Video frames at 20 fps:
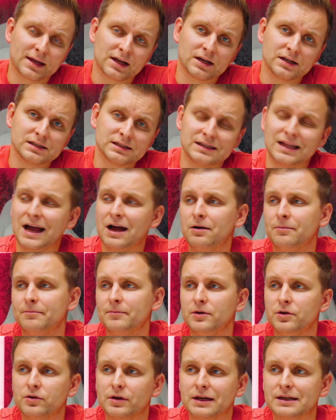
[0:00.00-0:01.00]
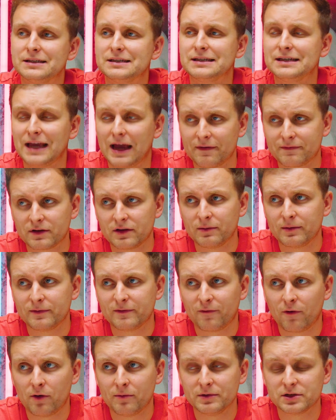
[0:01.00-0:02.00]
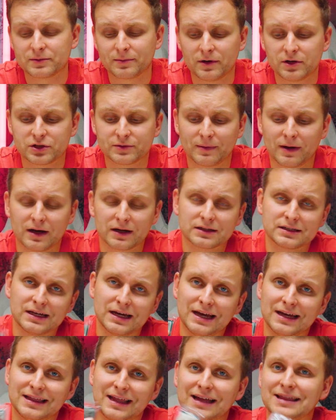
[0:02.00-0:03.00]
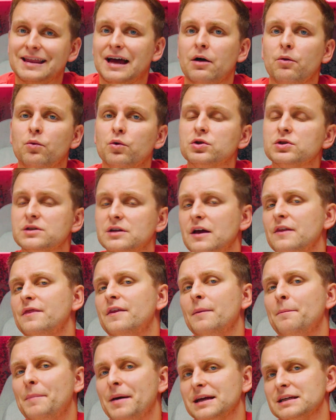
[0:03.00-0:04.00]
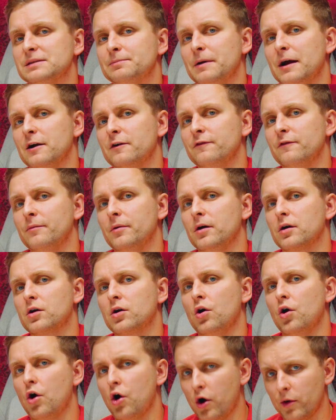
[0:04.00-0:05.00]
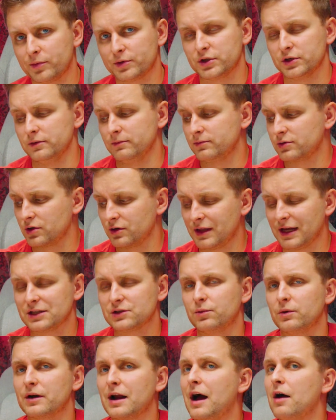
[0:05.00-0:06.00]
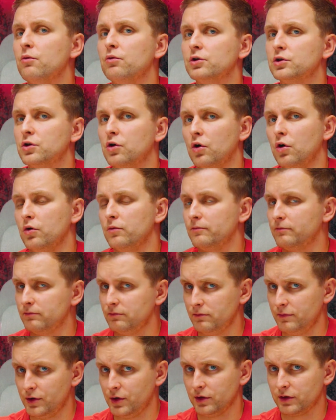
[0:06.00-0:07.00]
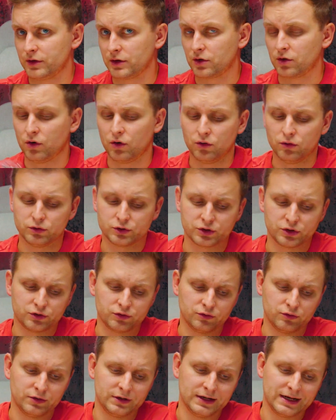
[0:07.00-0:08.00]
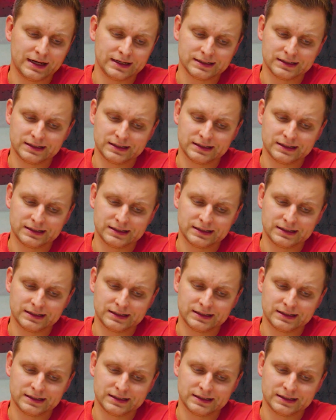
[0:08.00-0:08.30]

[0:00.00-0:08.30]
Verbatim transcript: because now you can see after the performance benchmarks that that was the best bang for buck option. So that's what I would go, not the Core Ultra 200S